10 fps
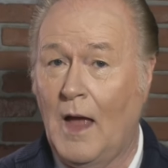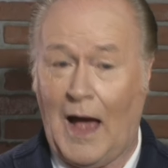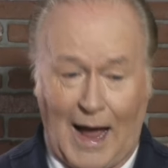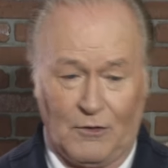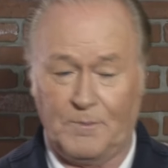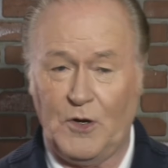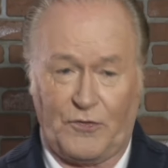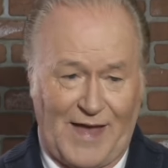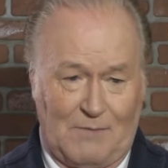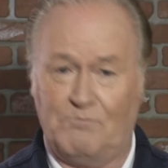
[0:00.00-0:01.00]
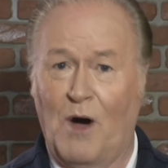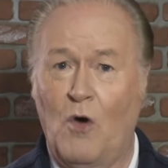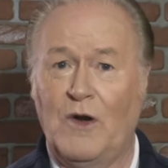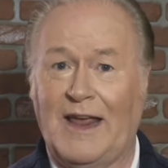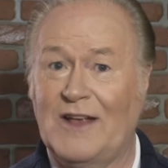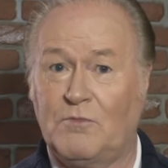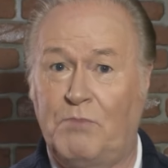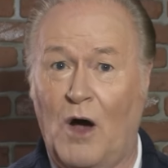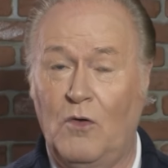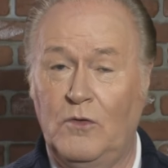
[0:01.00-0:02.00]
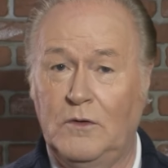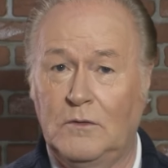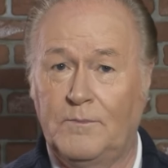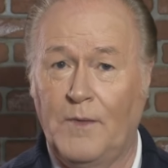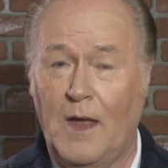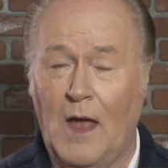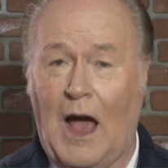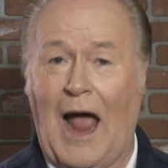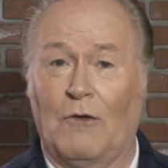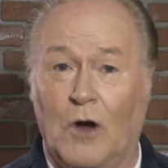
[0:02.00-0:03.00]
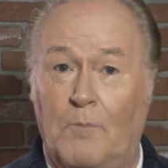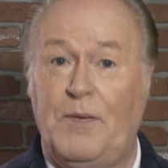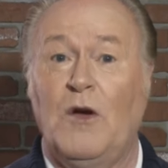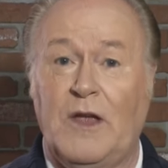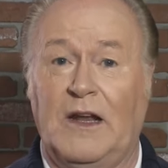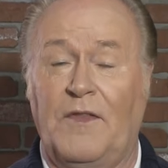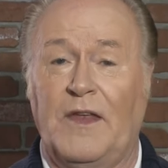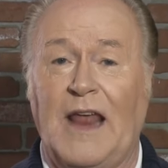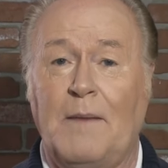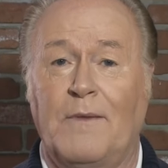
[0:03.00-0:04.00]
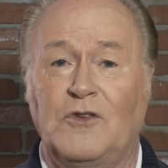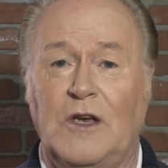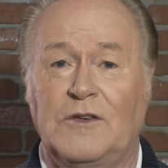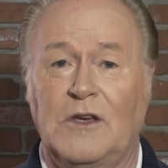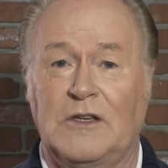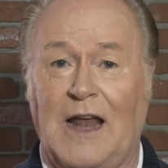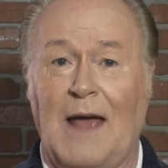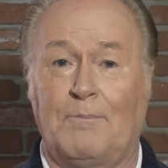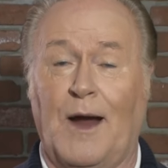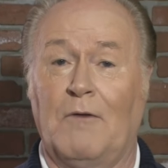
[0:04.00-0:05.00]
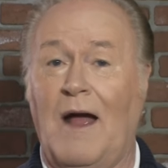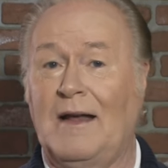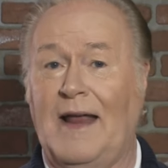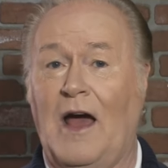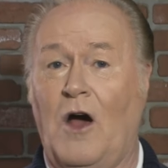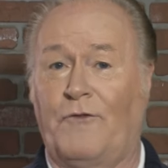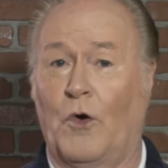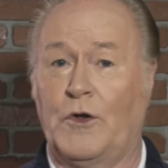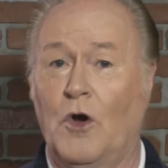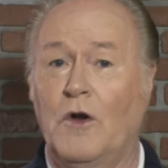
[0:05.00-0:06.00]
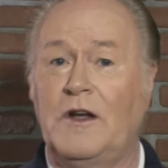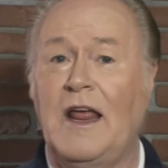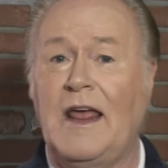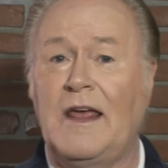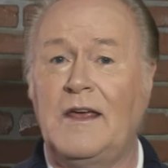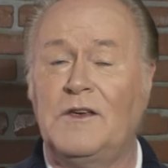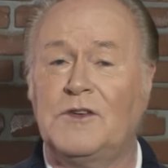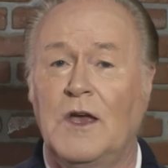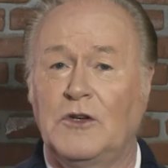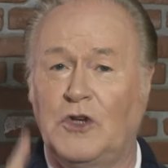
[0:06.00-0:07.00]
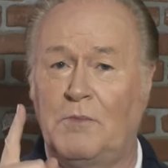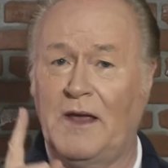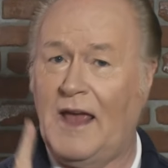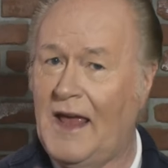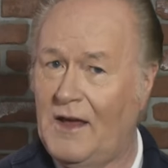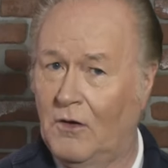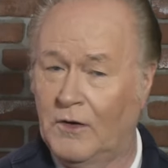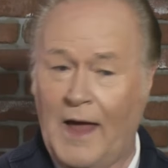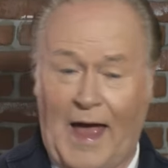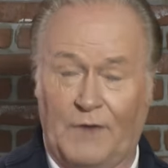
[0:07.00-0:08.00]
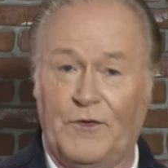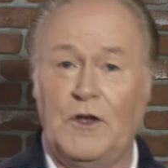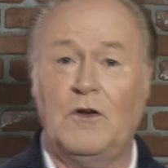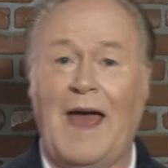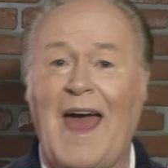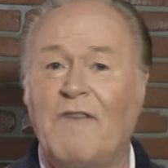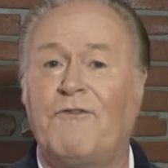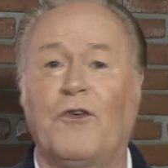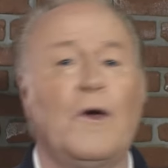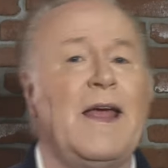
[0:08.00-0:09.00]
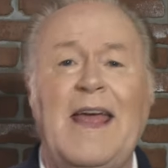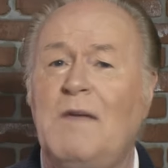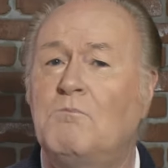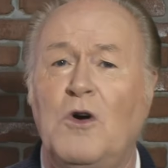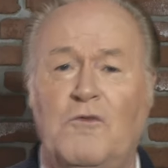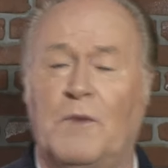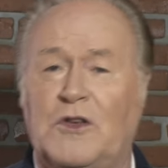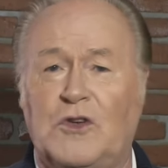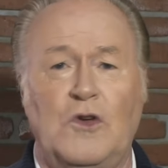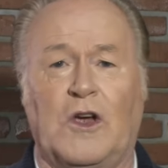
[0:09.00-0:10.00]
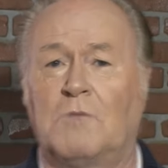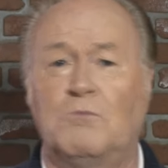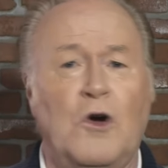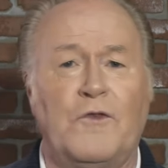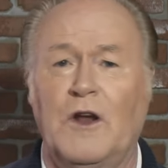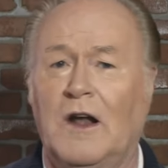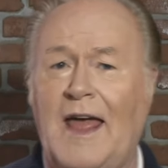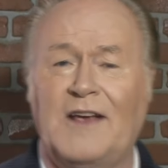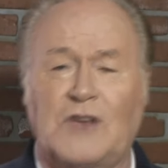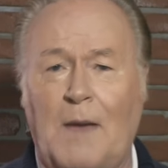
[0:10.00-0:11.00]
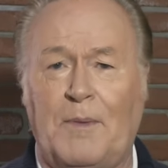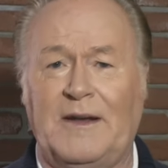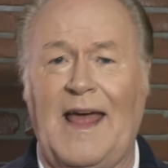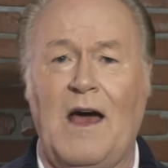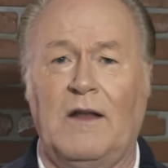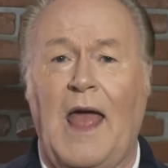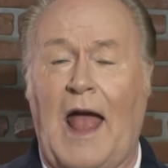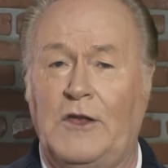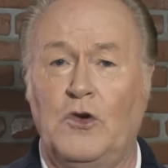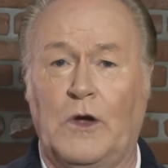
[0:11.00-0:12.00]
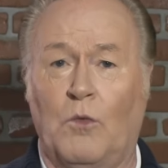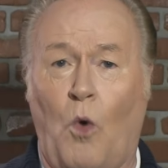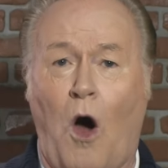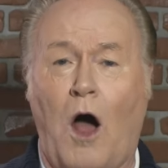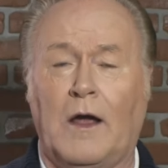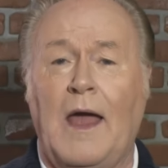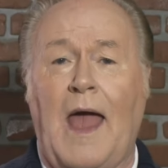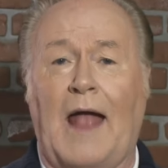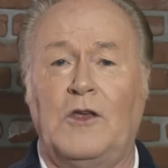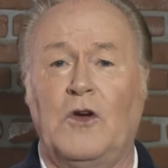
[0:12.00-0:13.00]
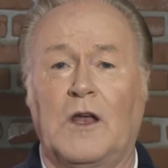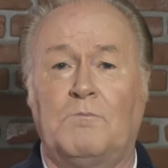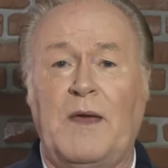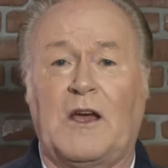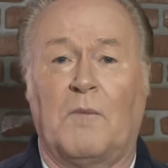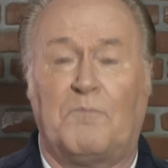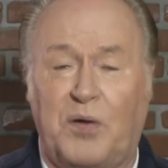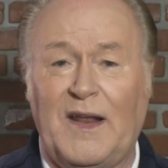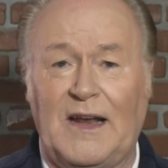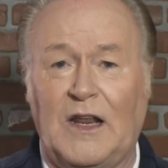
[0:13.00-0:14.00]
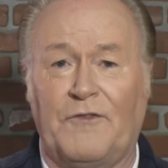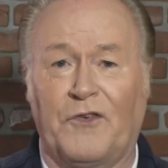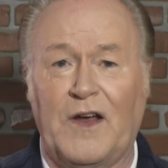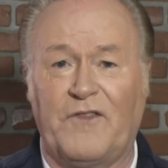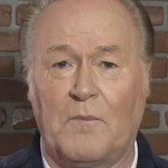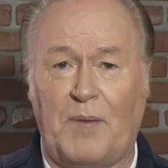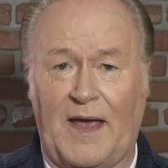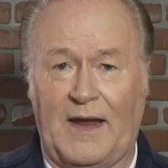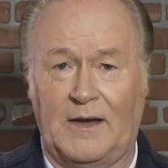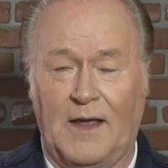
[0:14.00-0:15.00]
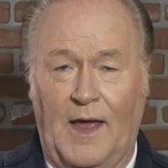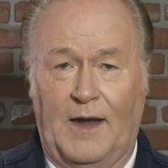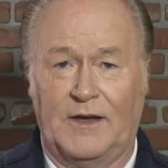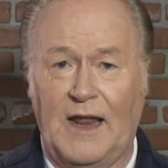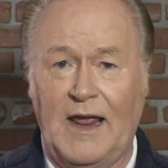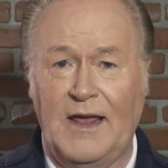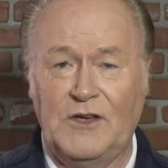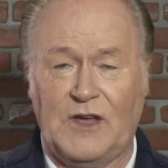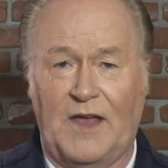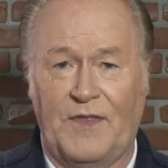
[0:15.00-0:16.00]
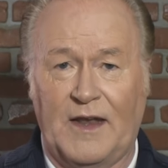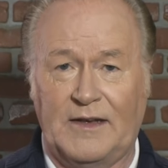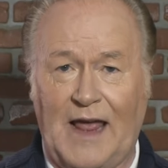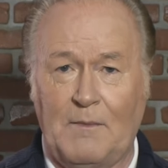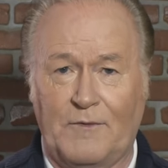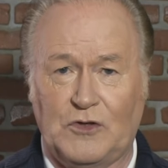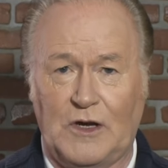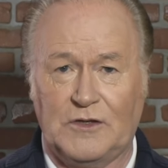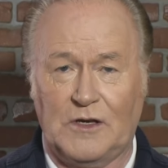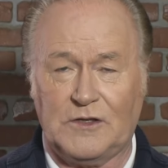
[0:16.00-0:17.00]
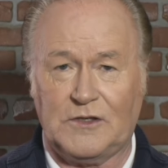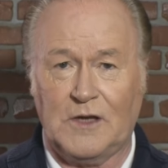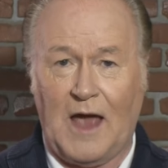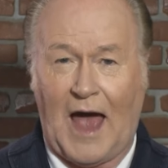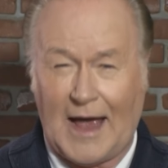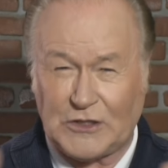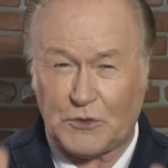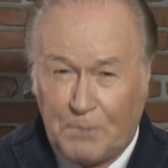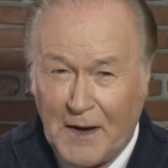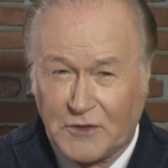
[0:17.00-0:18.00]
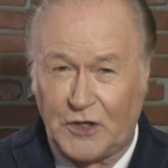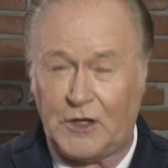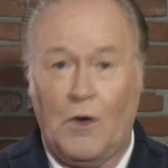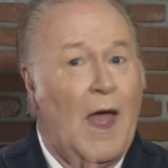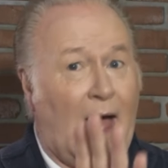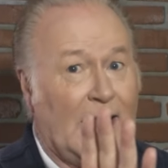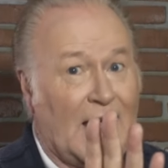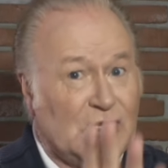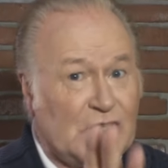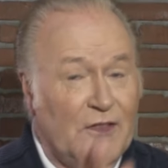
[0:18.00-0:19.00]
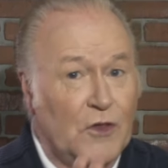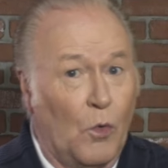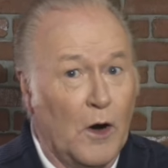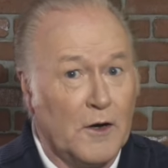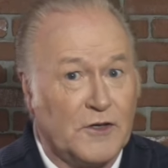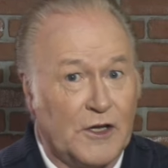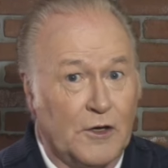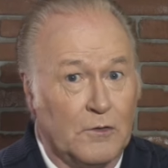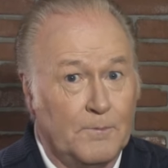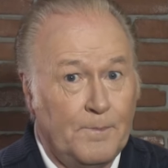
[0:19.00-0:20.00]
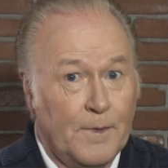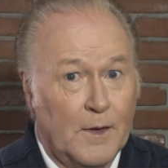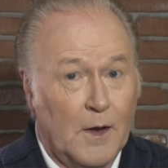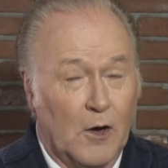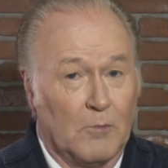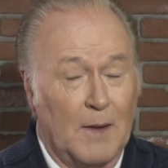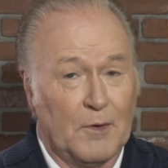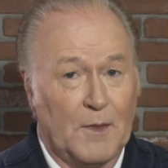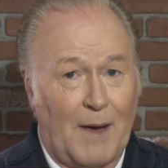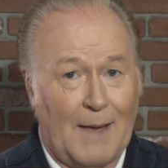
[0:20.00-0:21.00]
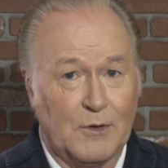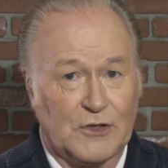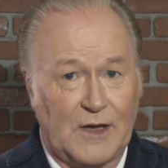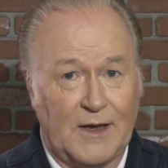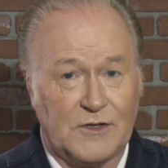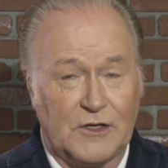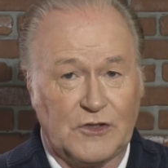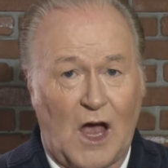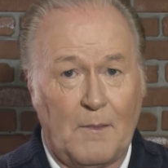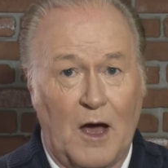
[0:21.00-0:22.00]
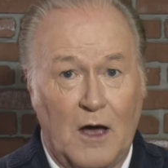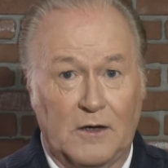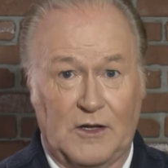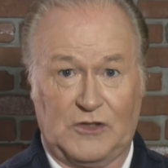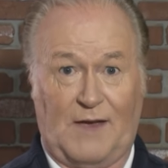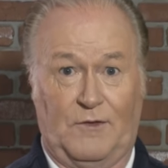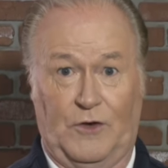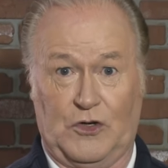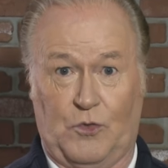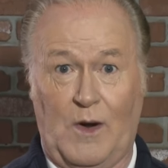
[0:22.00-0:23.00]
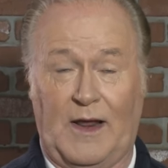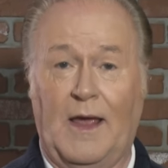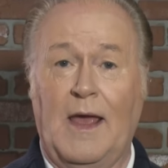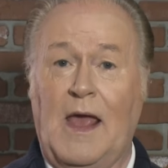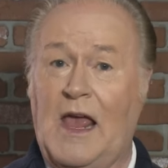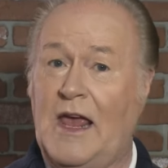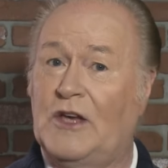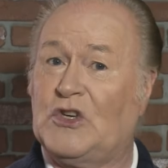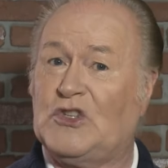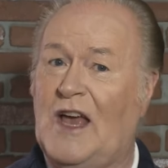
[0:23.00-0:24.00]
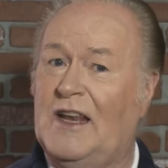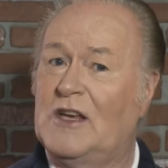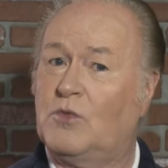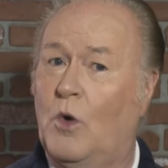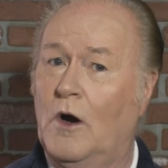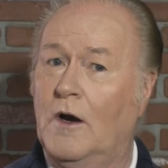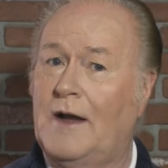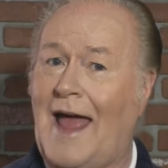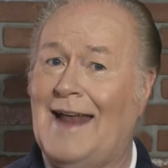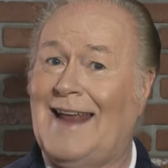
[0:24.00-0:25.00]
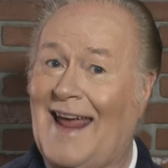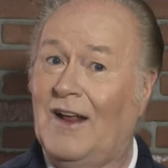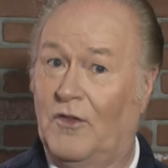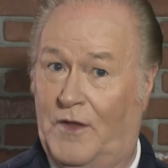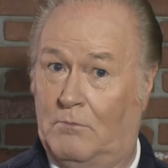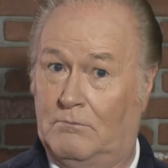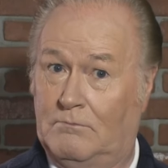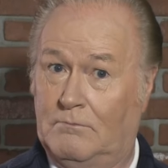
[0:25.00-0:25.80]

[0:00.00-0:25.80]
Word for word: I rebuke that bone against bone. I rebuke it in the name of Jesus, and I pray right now for your knees to be healed and for you to have free movement so you can move your legs up and down and you can walk and you can be completely free from pain. Knees, in the name of Jesus, I speak to you and I send the word to you. Remember, the Bible says in Psalm 107 verse 20, He sent His word and healed them